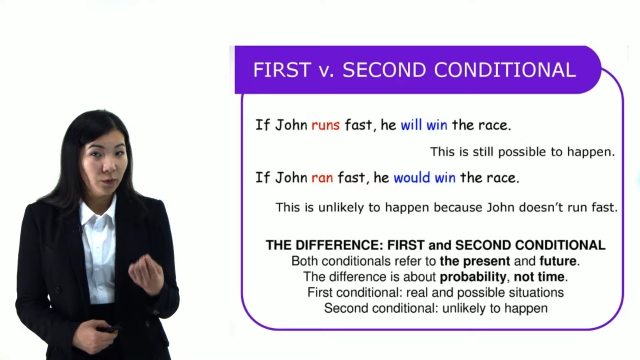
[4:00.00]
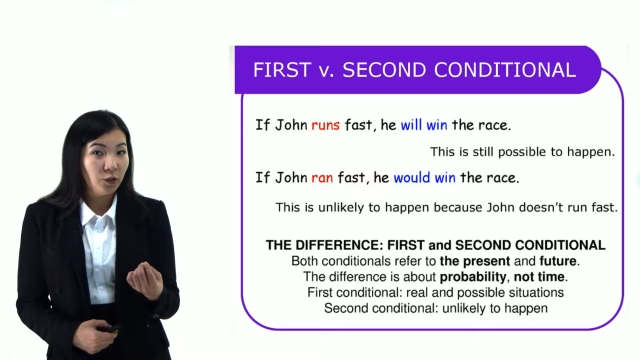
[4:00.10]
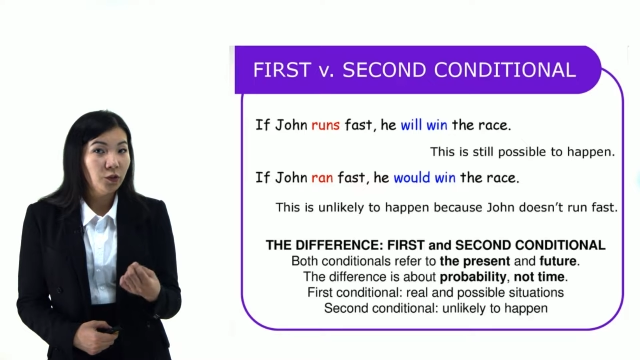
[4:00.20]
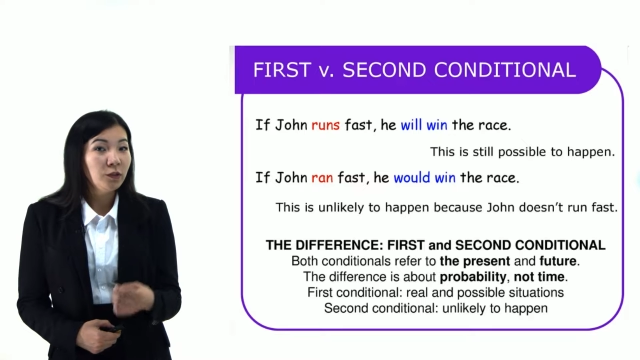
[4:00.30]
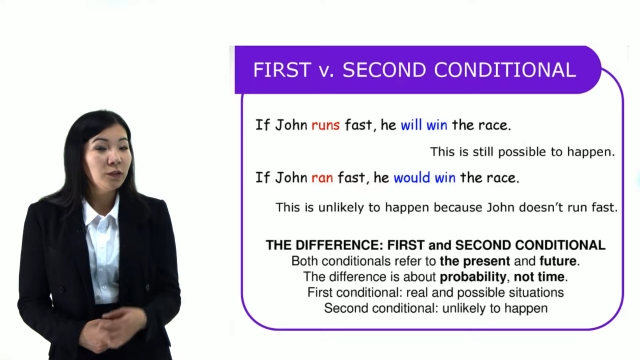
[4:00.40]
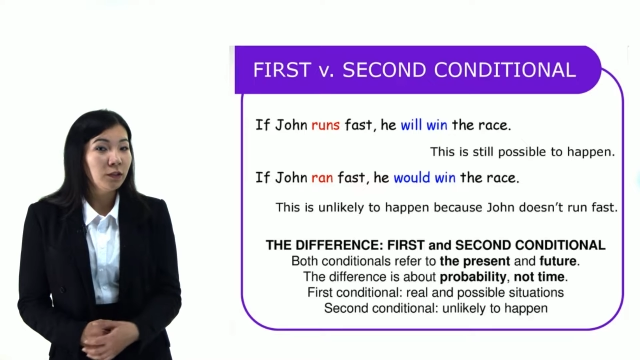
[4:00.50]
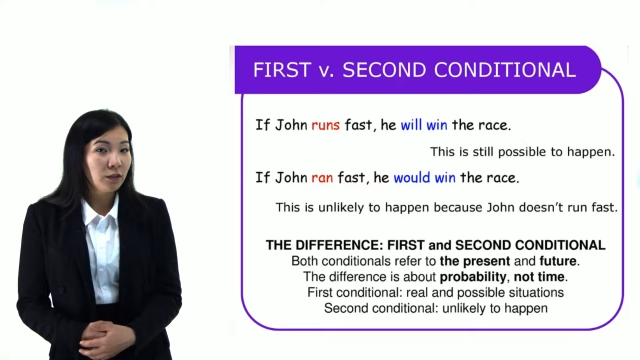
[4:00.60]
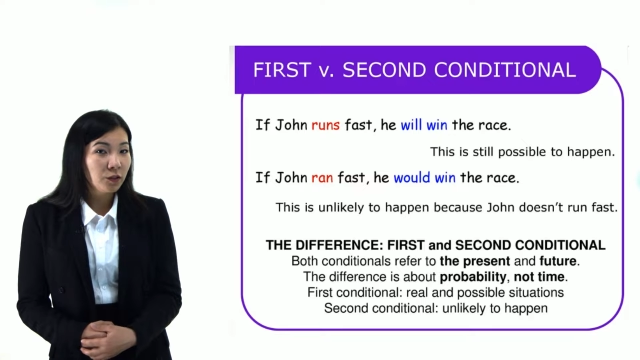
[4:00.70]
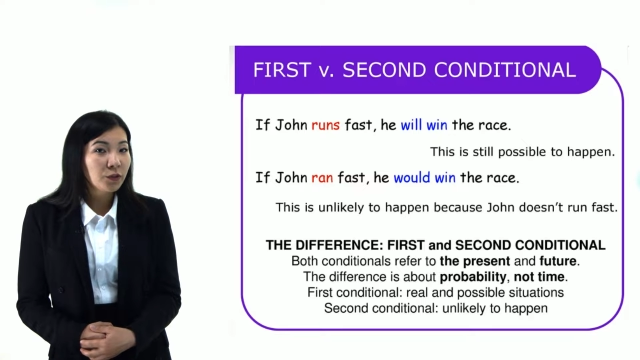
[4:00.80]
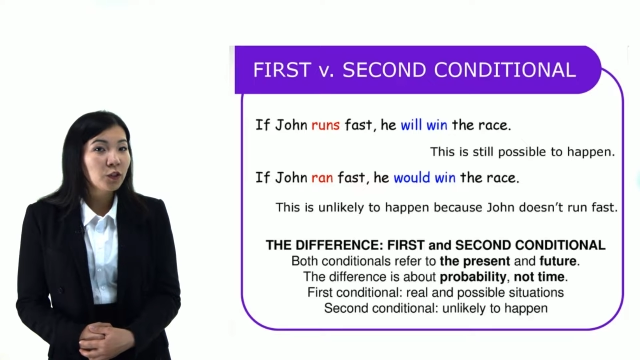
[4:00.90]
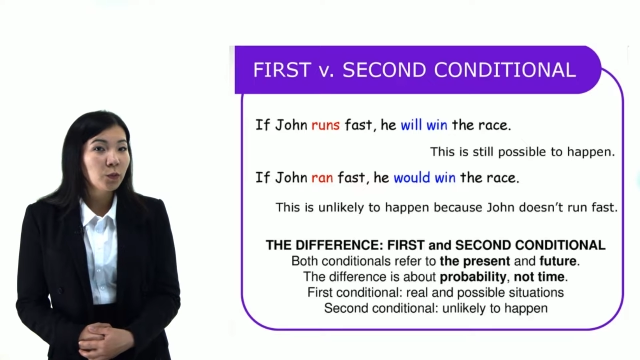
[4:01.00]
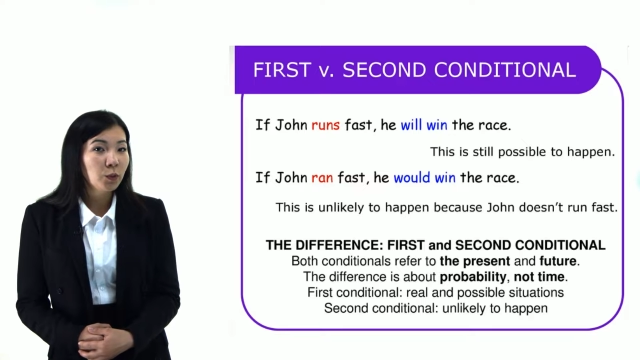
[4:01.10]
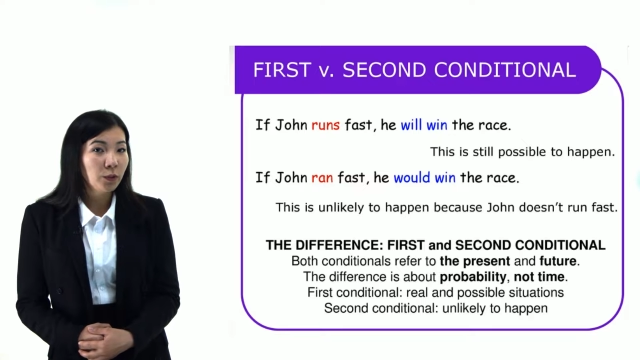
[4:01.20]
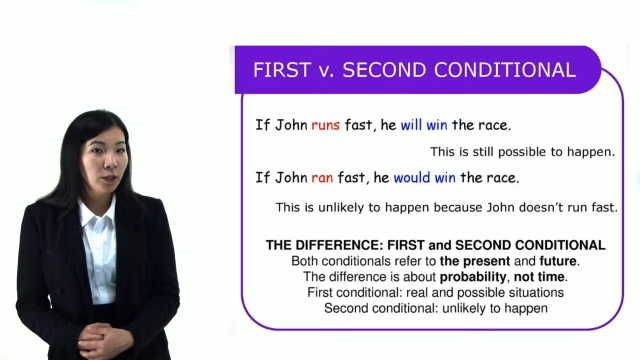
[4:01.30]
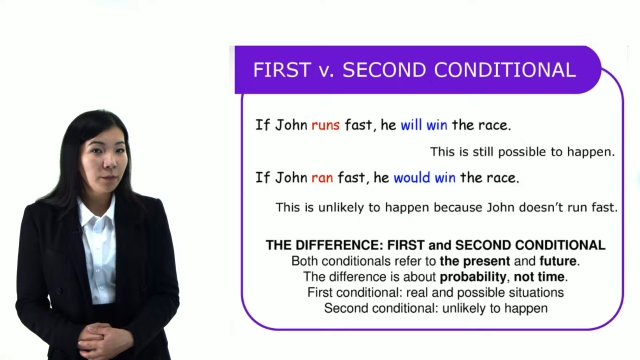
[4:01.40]
did you see the difference
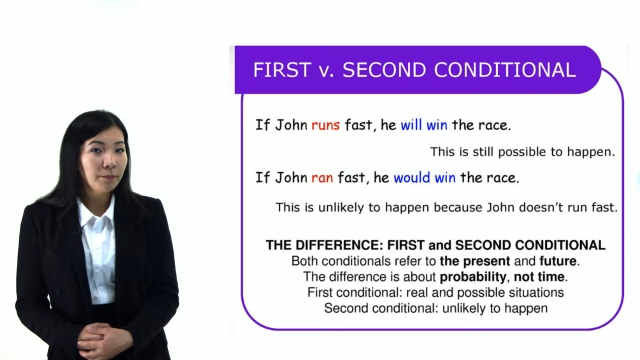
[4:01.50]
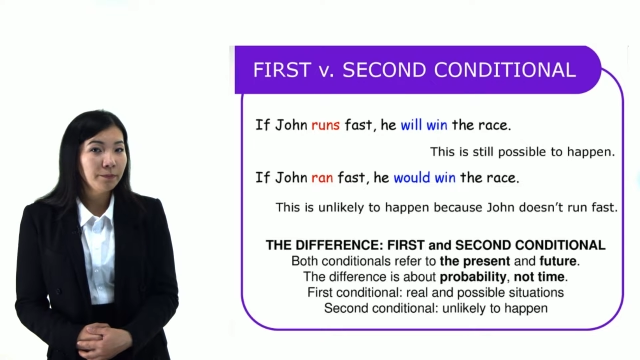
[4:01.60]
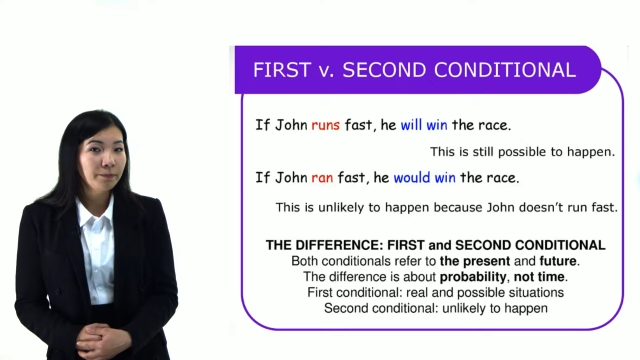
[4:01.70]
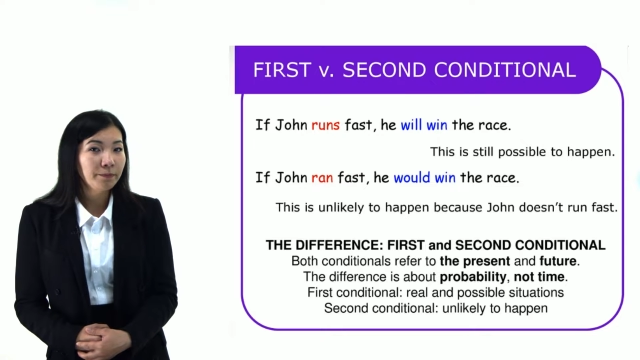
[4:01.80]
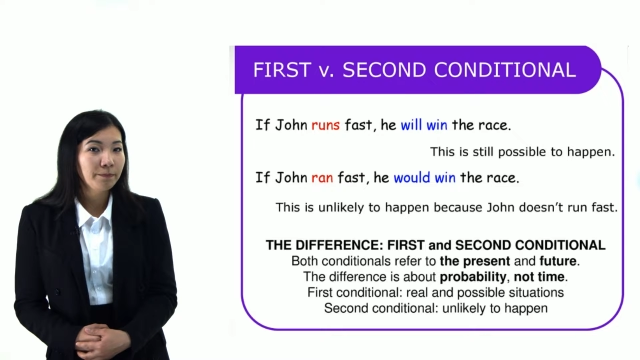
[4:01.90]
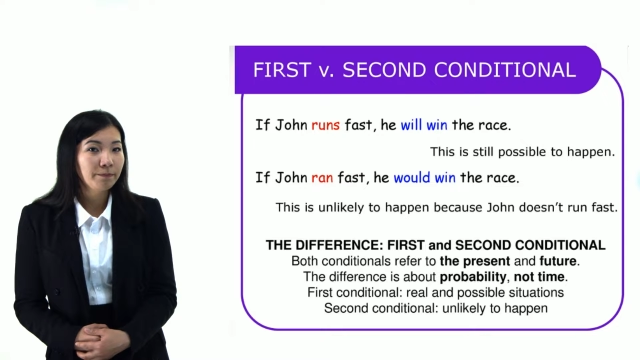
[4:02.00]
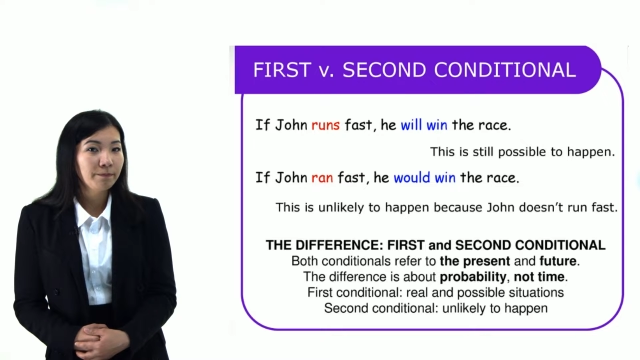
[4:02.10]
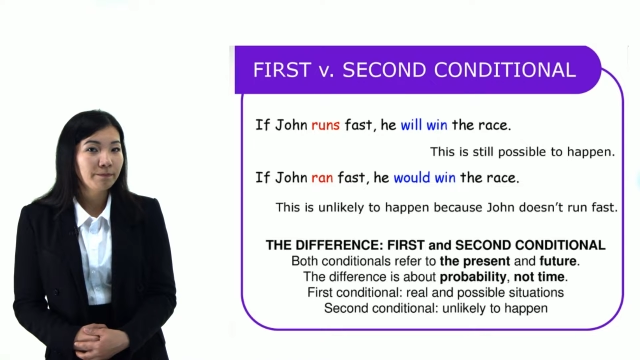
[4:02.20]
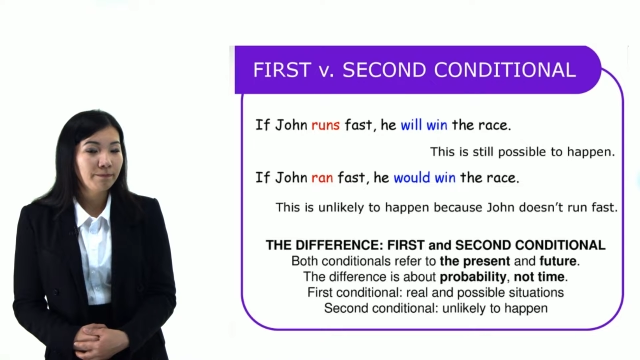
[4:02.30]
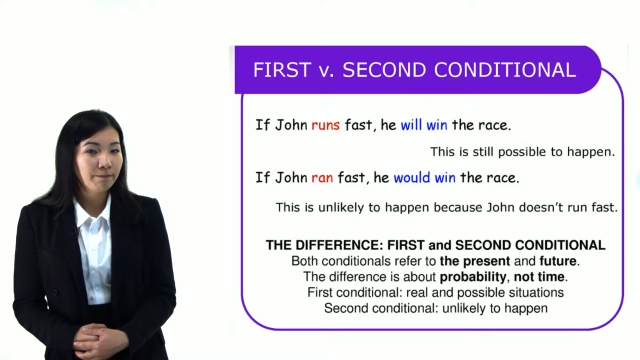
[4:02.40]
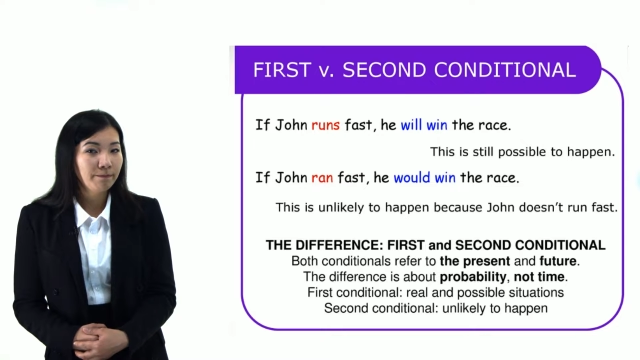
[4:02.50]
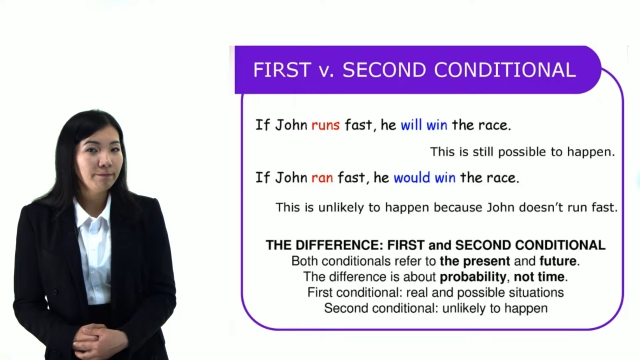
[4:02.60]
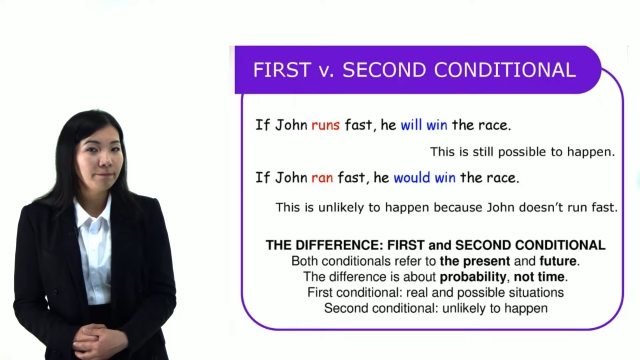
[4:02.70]
between them?